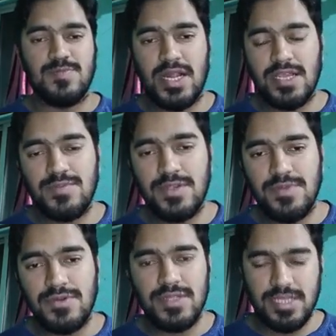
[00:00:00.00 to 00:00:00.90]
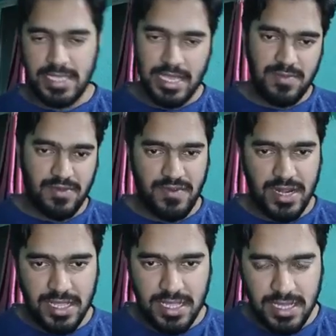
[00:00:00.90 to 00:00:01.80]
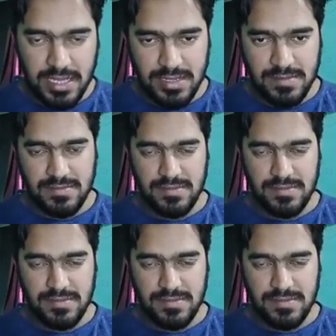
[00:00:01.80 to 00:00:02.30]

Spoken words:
mercaptopurine, is again provided in the